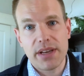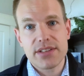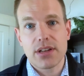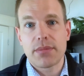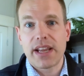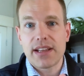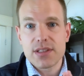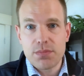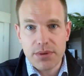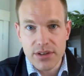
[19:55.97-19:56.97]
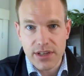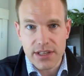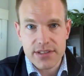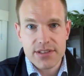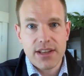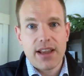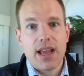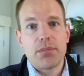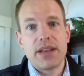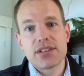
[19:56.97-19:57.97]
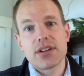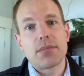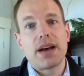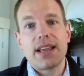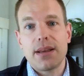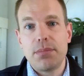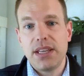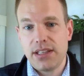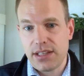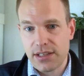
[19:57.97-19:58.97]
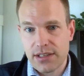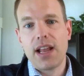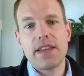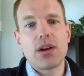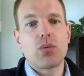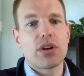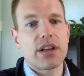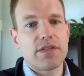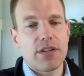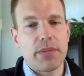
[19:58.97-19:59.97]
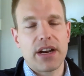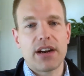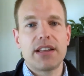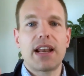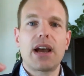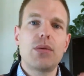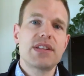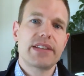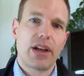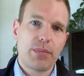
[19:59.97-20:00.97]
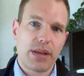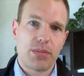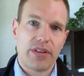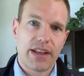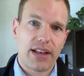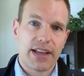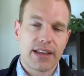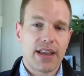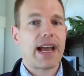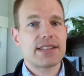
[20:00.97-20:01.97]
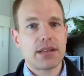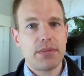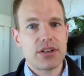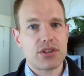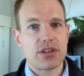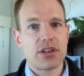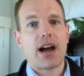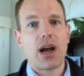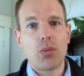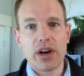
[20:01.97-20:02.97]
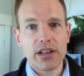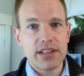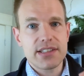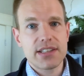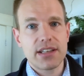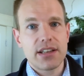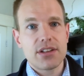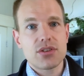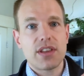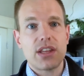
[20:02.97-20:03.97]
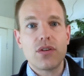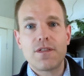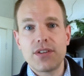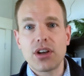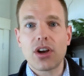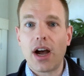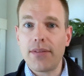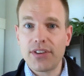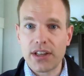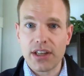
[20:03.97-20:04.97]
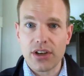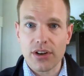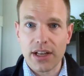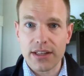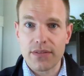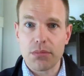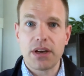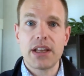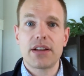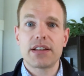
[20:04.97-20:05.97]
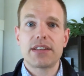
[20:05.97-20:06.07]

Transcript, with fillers: based on my experience and based on my opinion, and then work it from there. And then I always people that, like, as I'd mentioned, I want to list it so that you feel confident that you're not leaving money on the